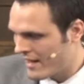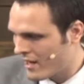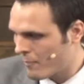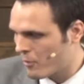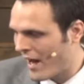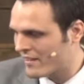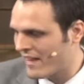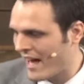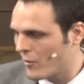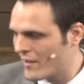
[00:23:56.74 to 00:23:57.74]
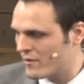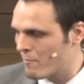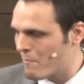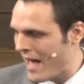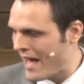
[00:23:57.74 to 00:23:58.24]
It applies not only
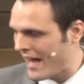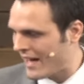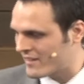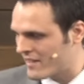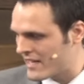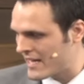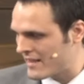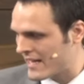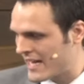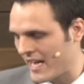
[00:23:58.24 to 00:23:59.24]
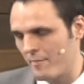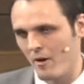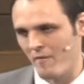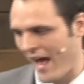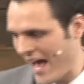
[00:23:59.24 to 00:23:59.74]
to men as seeking the kingdom
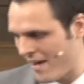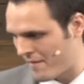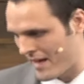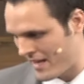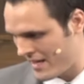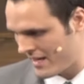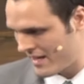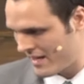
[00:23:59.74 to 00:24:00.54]
of heaven,